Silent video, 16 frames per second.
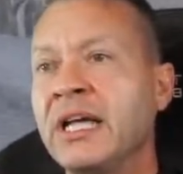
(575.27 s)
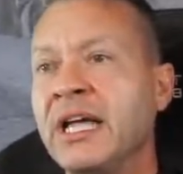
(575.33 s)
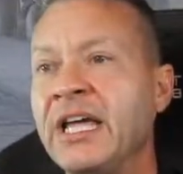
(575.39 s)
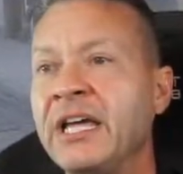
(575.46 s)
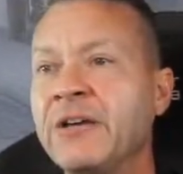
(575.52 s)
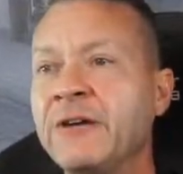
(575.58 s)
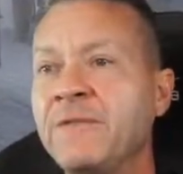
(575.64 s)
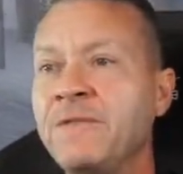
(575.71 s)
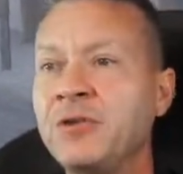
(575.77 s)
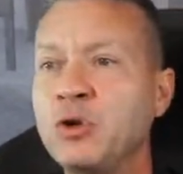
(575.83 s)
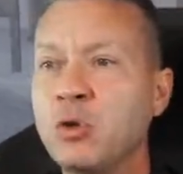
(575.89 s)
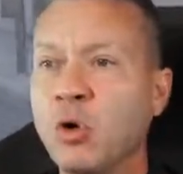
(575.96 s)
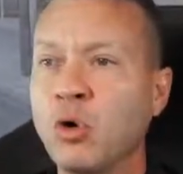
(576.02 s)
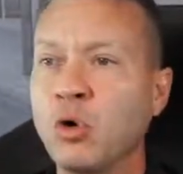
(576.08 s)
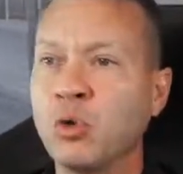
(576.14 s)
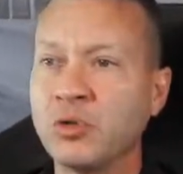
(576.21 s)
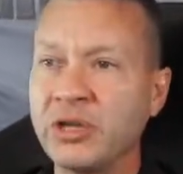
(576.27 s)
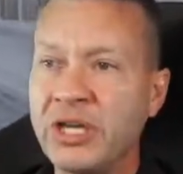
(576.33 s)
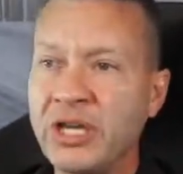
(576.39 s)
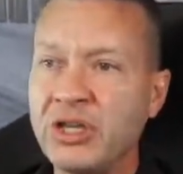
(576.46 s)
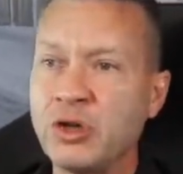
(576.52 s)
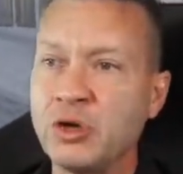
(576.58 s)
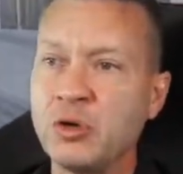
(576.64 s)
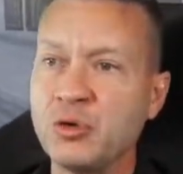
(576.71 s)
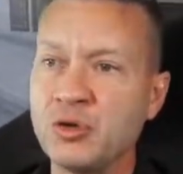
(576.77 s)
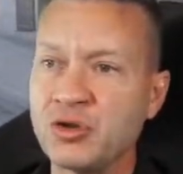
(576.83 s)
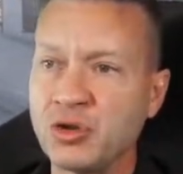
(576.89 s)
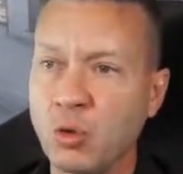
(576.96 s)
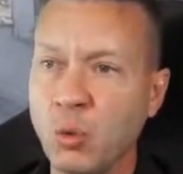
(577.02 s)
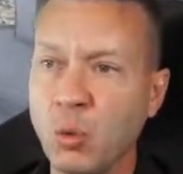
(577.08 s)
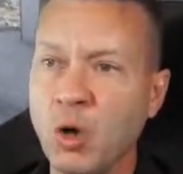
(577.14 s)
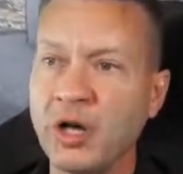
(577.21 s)
if you only use
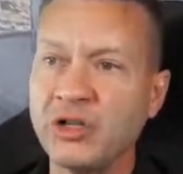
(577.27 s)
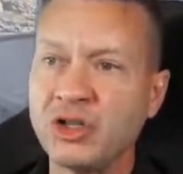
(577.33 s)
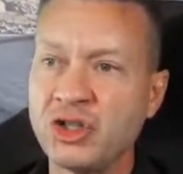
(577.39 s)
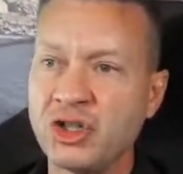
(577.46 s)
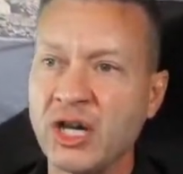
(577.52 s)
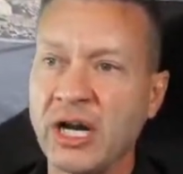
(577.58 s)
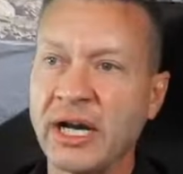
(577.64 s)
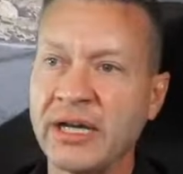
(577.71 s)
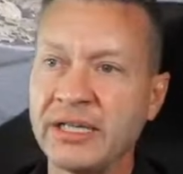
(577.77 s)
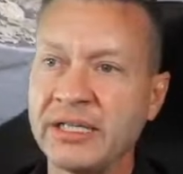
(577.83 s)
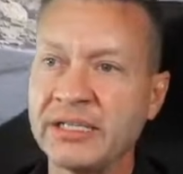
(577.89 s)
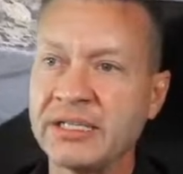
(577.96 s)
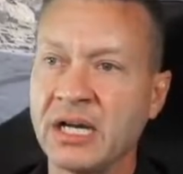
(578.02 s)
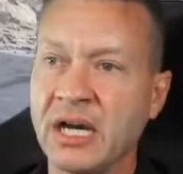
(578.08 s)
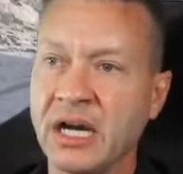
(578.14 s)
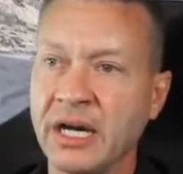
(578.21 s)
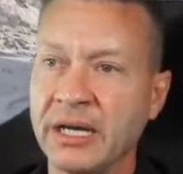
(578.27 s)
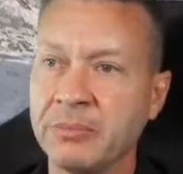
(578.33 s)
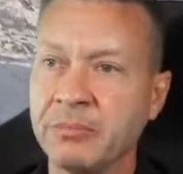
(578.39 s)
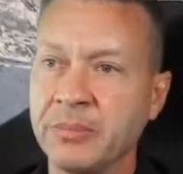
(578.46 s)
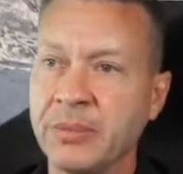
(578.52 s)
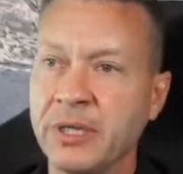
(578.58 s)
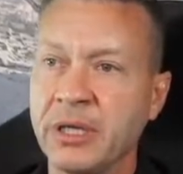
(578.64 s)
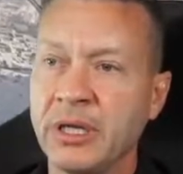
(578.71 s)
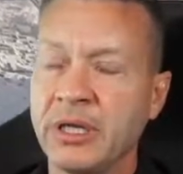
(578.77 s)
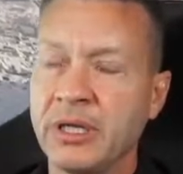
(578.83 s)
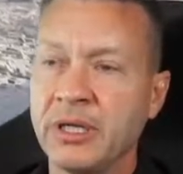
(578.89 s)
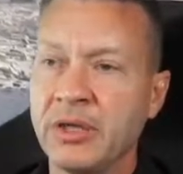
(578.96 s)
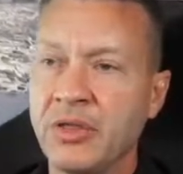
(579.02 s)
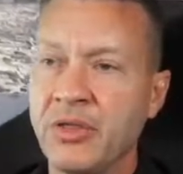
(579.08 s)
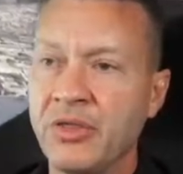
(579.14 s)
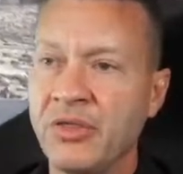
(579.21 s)
the one shot at a time
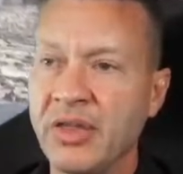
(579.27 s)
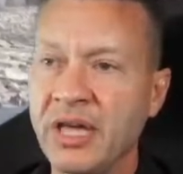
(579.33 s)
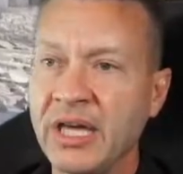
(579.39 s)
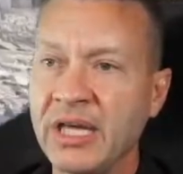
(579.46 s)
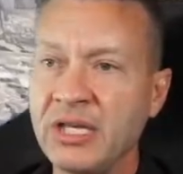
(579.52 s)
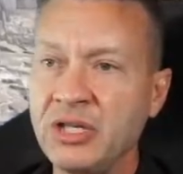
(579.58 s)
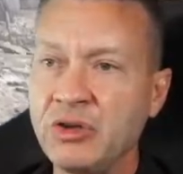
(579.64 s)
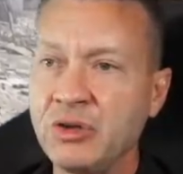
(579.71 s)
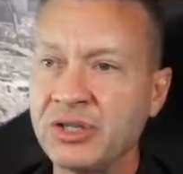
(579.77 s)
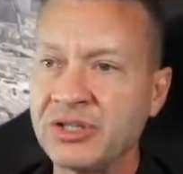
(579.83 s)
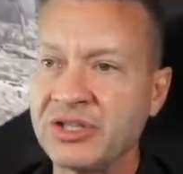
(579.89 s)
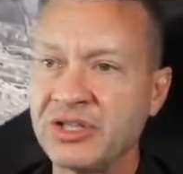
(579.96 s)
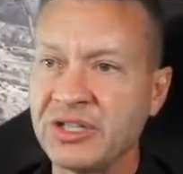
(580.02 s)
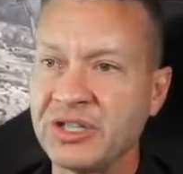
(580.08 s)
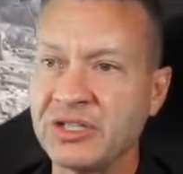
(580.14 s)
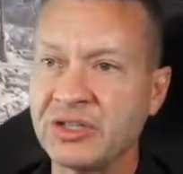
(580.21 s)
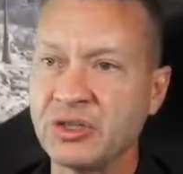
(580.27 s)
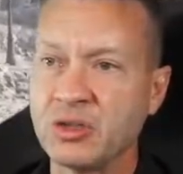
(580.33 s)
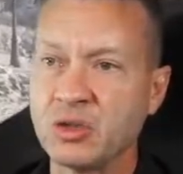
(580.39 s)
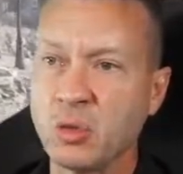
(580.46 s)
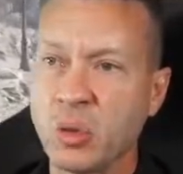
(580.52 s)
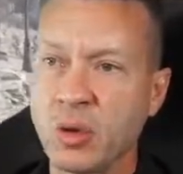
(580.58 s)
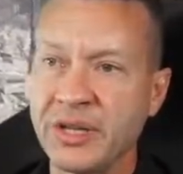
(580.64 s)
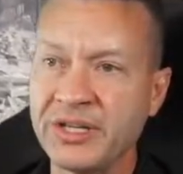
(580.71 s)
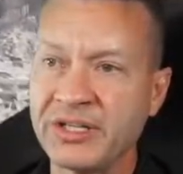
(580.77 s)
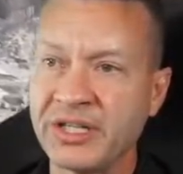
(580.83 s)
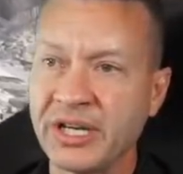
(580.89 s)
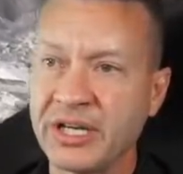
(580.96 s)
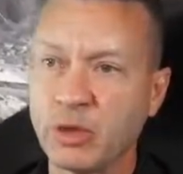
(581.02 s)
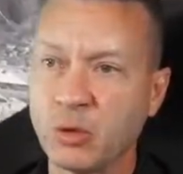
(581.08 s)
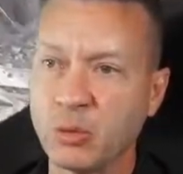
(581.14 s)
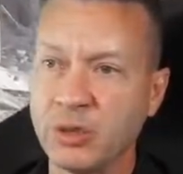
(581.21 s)
then you can stick to the 20
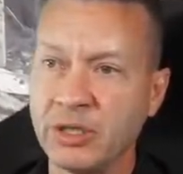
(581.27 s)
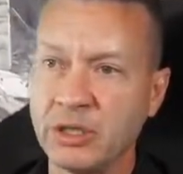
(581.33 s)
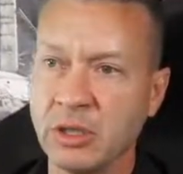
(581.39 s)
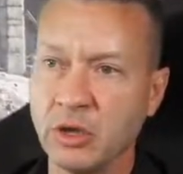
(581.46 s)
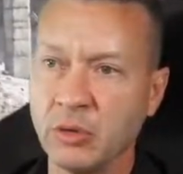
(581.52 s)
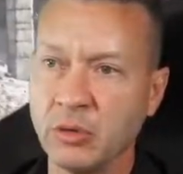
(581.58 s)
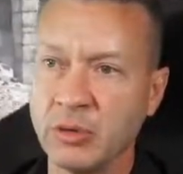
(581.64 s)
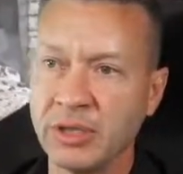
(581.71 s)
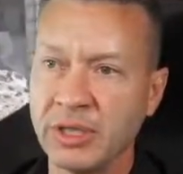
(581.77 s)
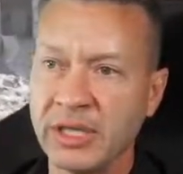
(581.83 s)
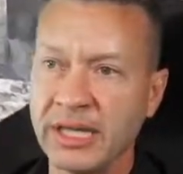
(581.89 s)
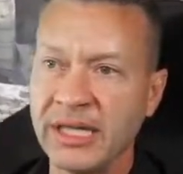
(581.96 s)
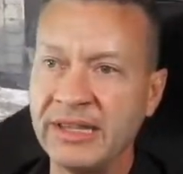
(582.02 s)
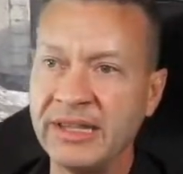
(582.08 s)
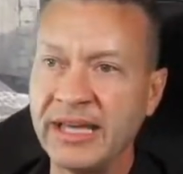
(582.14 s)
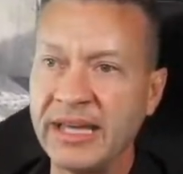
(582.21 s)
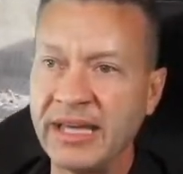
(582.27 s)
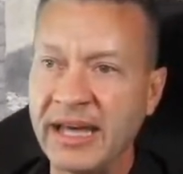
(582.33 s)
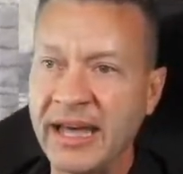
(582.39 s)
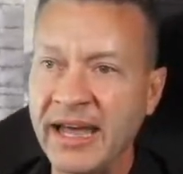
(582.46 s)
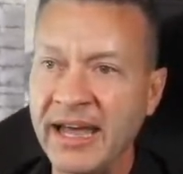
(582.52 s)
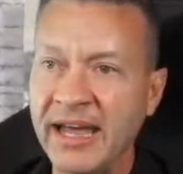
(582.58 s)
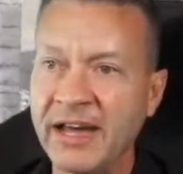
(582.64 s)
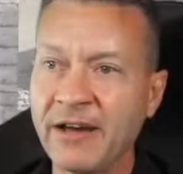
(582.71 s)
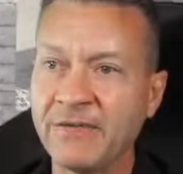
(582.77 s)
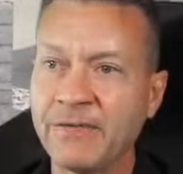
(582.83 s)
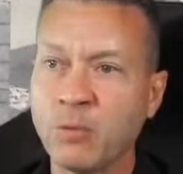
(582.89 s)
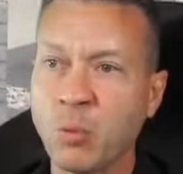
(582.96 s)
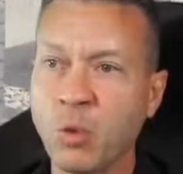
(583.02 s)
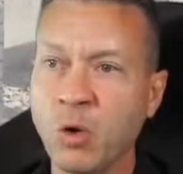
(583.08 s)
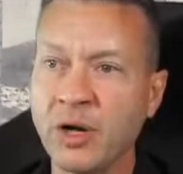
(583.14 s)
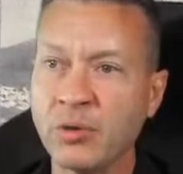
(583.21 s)
second reload and have
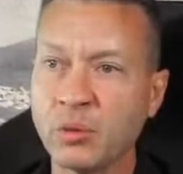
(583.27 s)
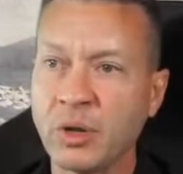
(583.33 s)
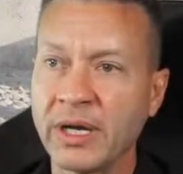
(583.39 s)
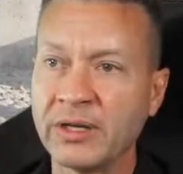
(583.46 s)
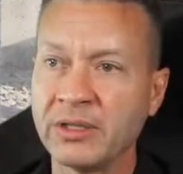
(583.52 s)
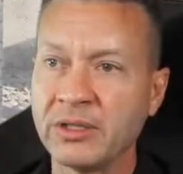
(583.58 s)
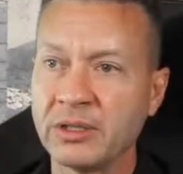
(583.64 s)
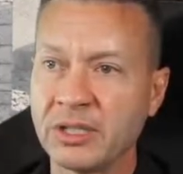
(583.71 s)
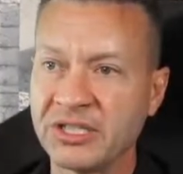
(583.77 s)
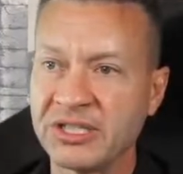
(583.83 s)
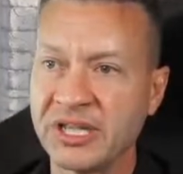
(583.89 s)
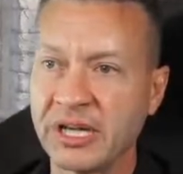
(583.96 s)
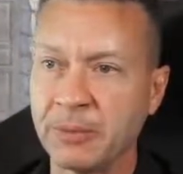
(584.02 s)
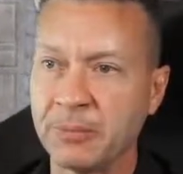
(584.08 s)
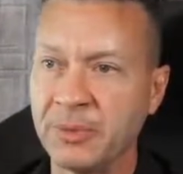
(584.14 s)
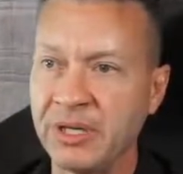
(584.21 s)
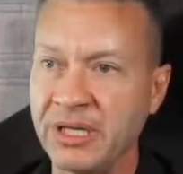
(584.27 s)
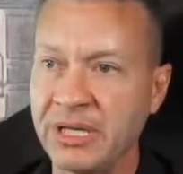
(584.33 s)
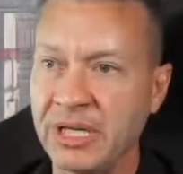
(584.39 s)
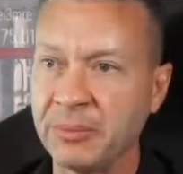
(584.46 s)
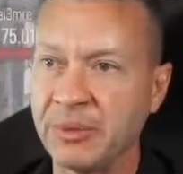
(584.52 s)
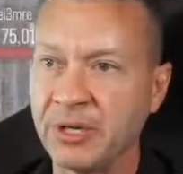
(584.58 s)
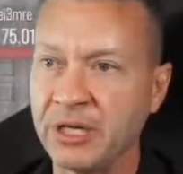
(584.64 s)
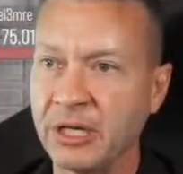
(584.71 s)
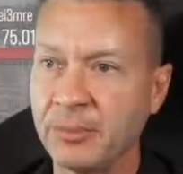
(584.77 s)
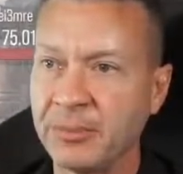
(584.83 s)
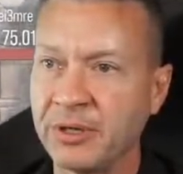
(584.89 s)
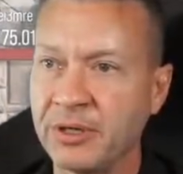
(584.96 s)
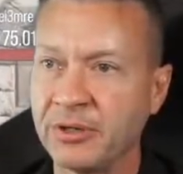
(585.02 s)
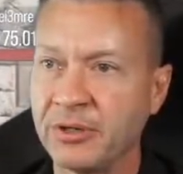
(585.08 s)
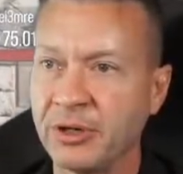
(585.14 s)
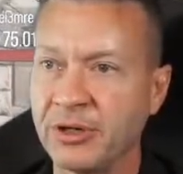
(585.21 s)
one round and let's take a peek anybody up
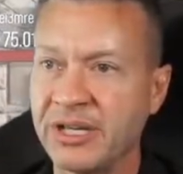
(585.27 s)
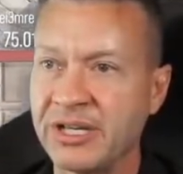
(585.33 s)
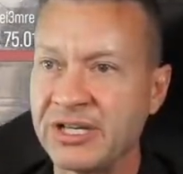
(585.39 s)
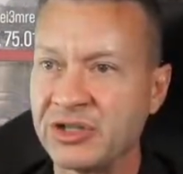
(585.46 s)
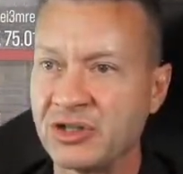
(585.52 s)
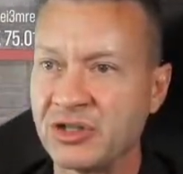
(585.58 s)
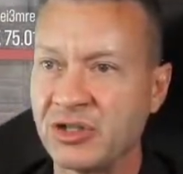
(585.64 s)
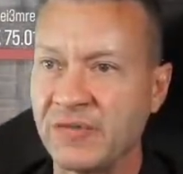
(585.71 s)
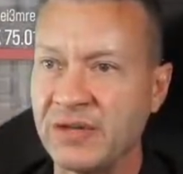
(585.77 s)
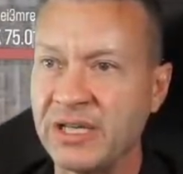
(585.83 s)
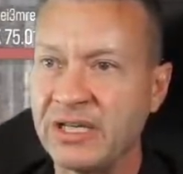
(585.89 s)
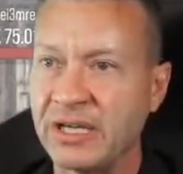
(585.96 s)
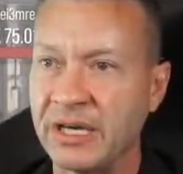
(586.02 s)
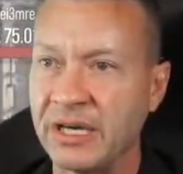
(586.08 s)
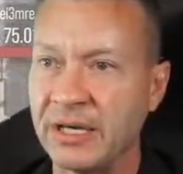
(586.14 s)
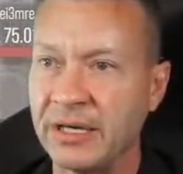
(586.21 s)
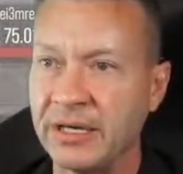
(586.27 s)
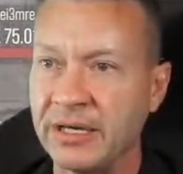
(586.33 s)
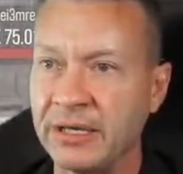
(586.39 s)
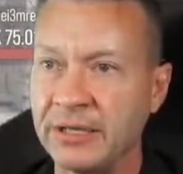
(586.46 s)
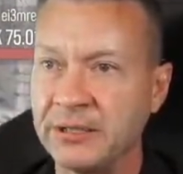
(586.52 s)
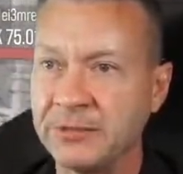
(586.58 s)
here there is there's a vk